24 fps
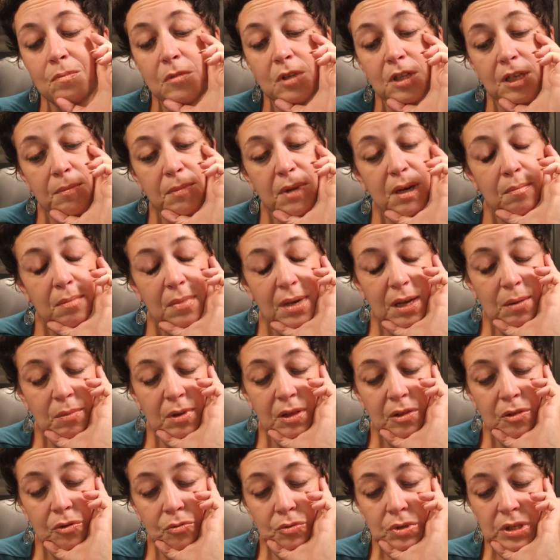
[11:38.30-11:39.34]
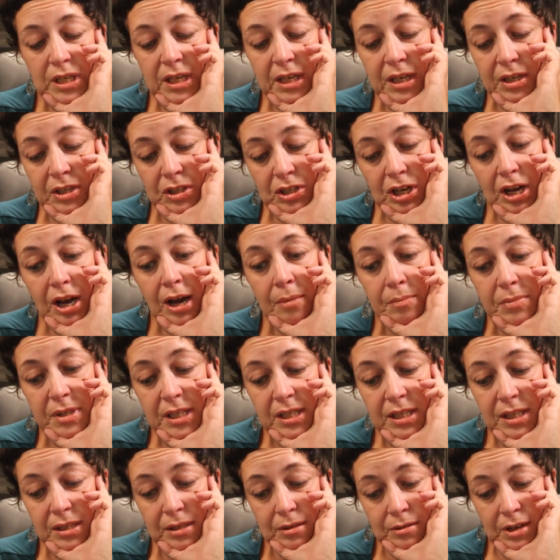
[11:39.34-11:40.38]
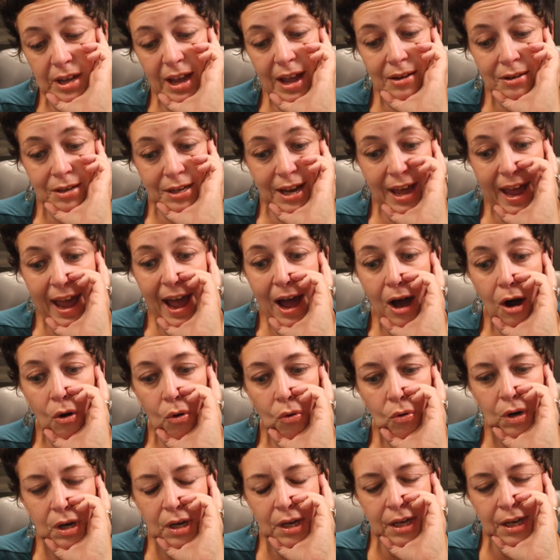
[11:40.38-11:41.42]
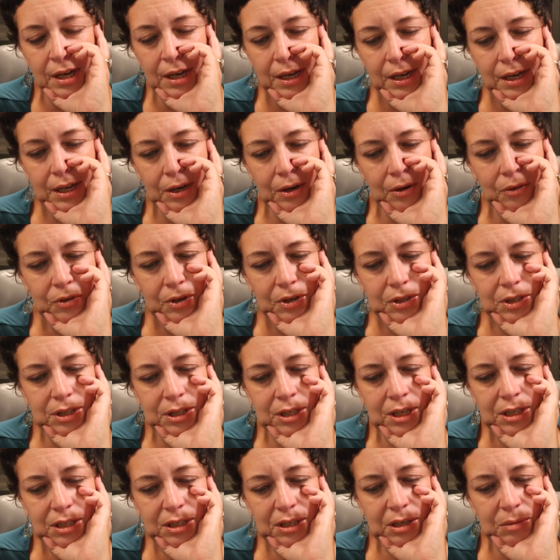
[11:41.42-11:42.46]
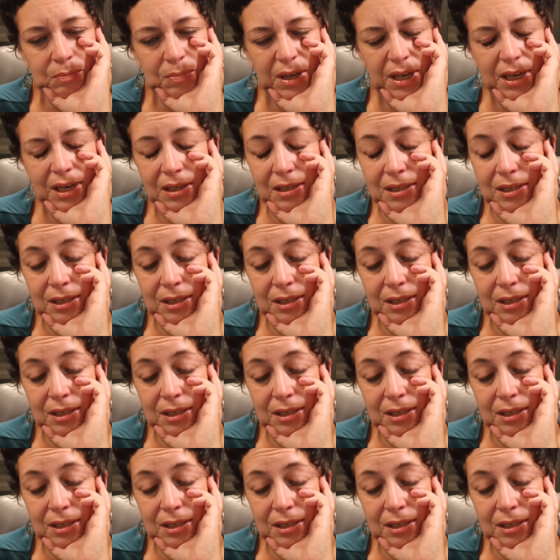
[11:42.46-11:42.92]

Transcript: Somebody may be losing a job now. You know, there's this could be